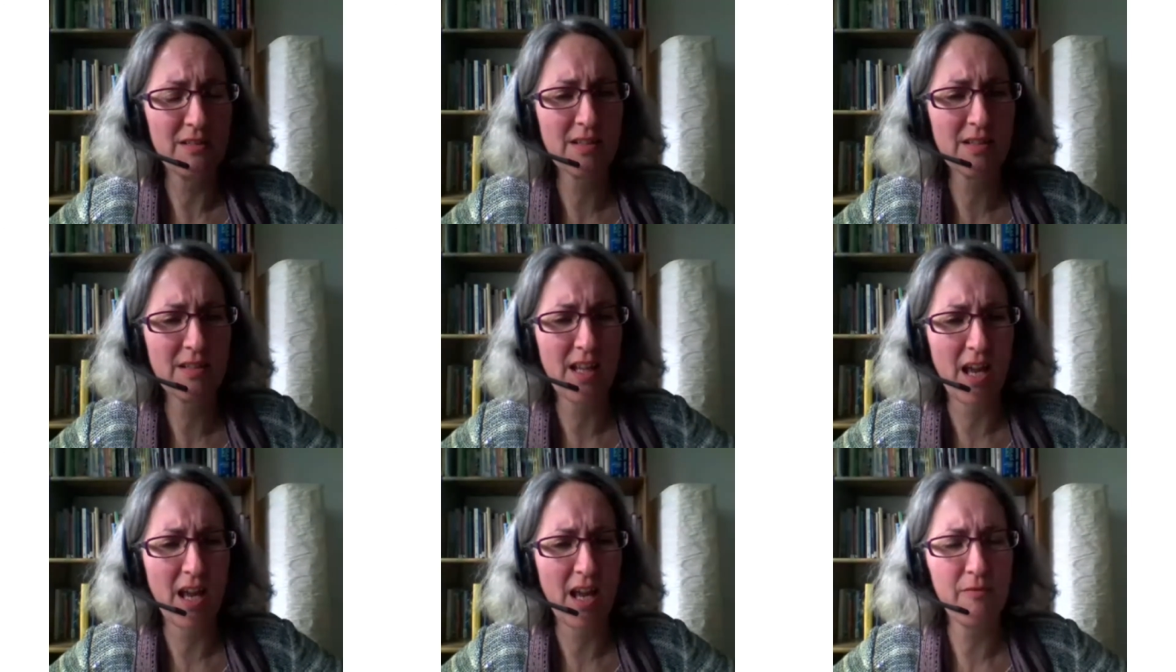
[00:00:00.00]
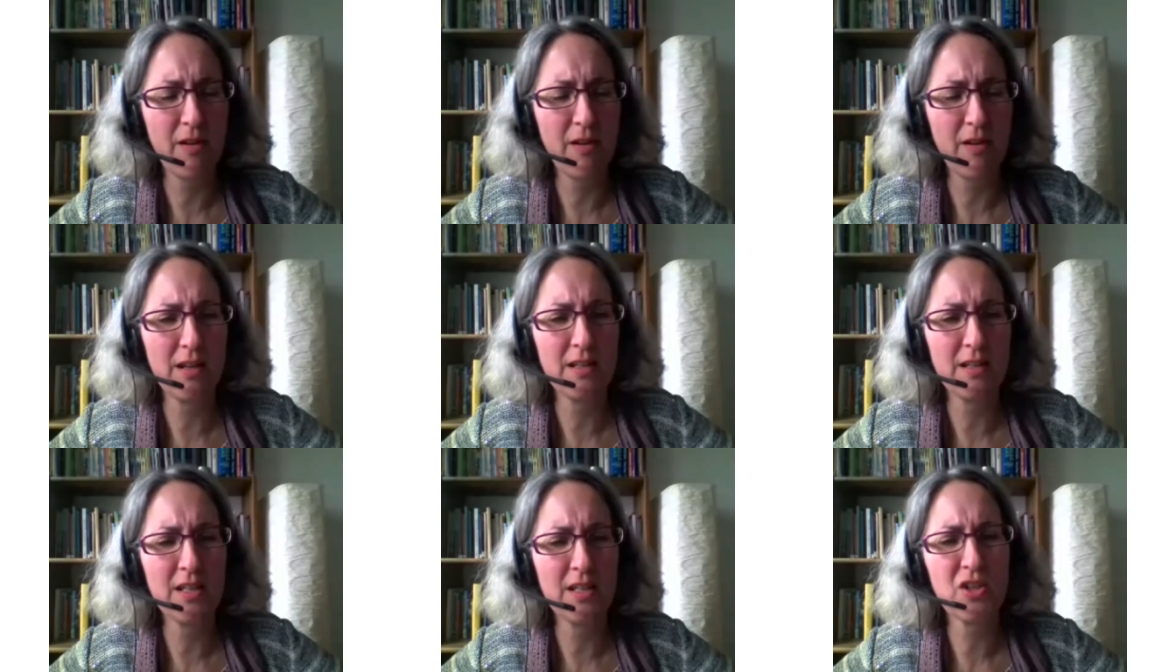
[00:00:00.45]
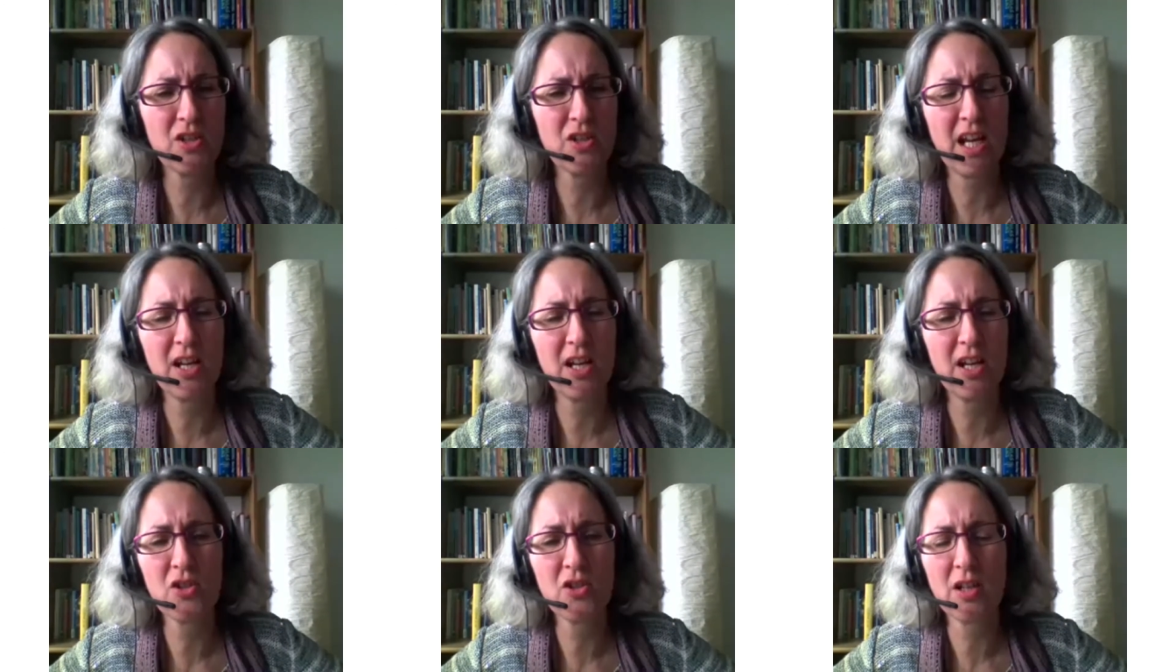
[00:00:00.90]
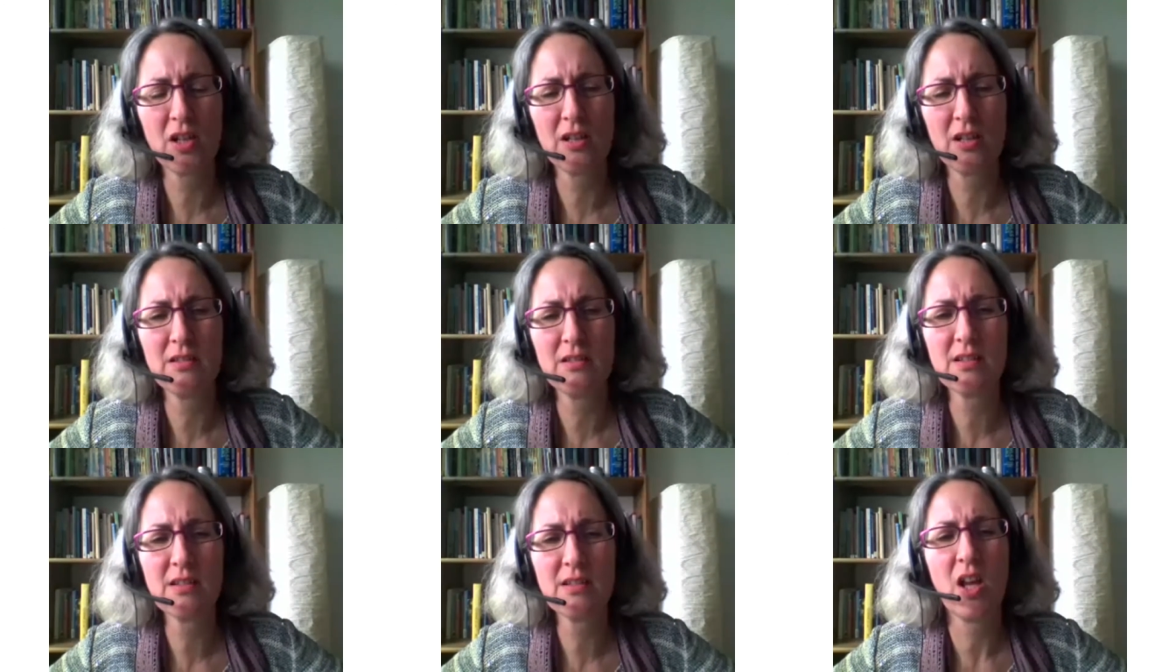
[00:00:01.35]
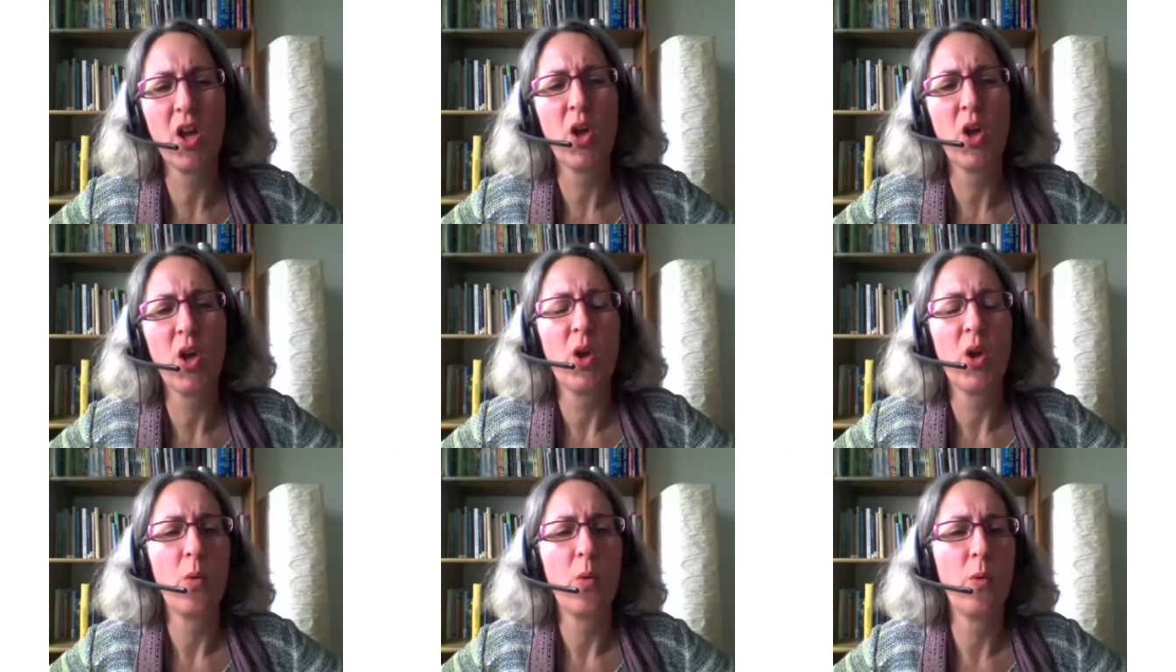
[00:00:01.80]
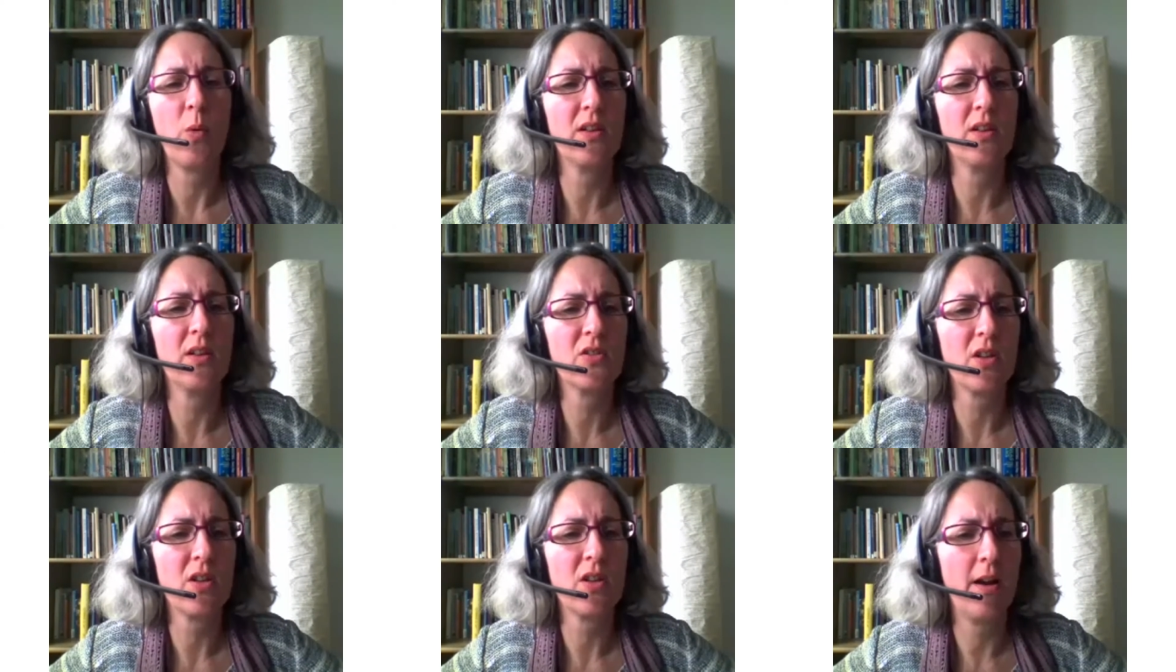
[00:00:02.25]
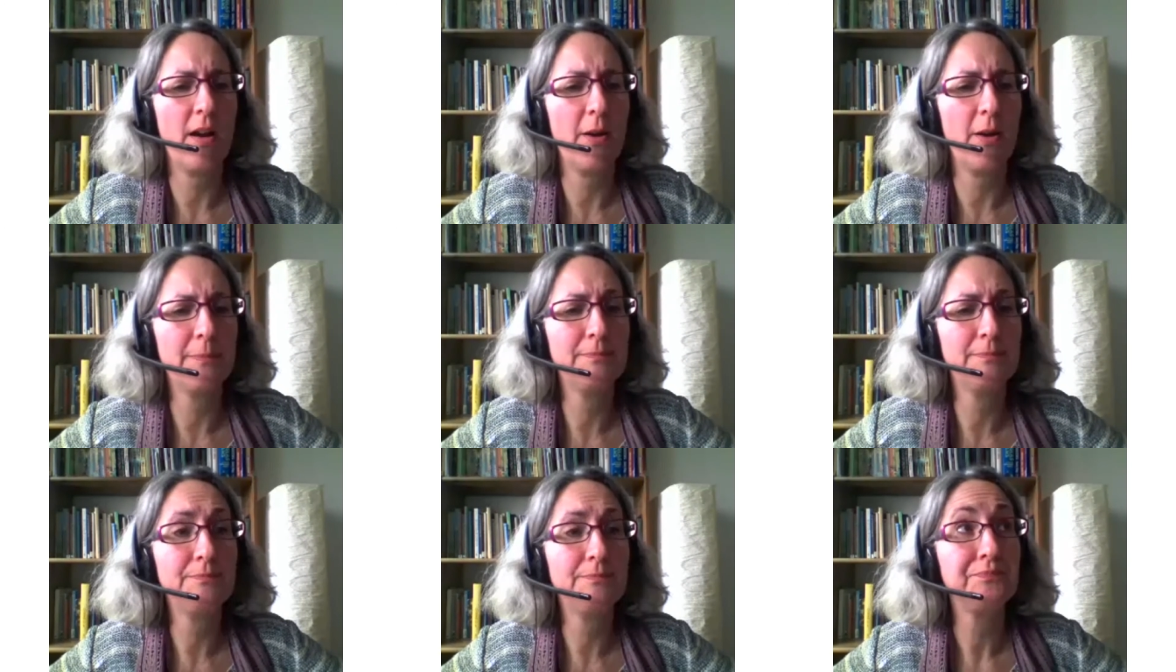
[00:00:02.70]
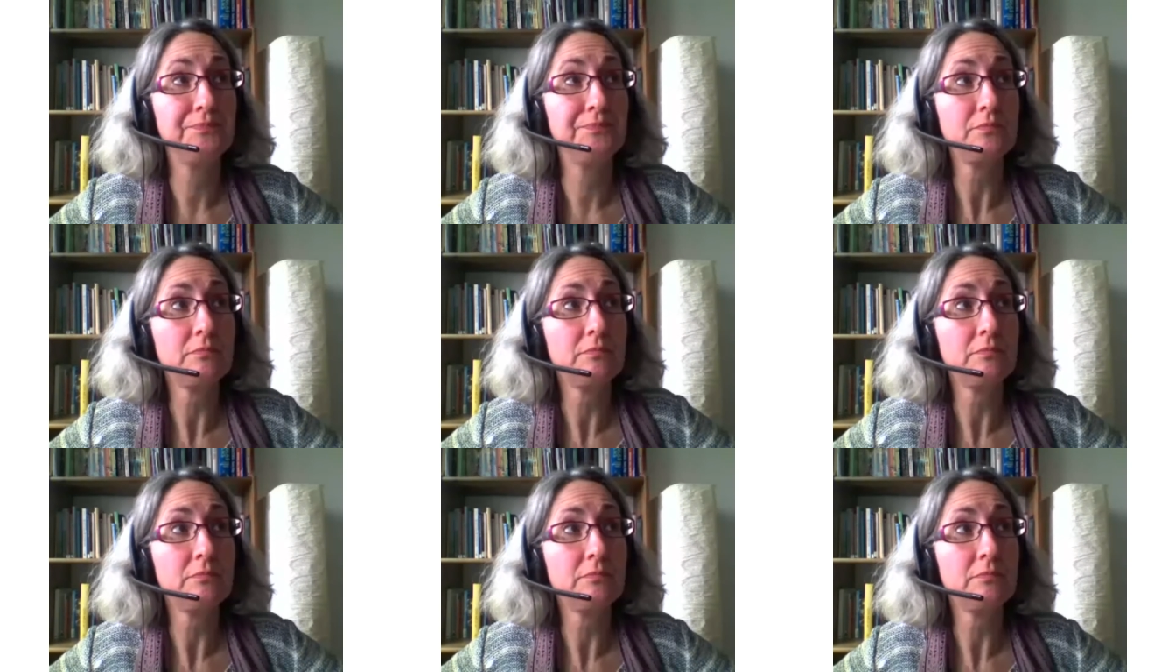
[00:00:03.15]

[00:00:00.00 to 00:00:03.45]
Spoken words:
Sarah initiations, which I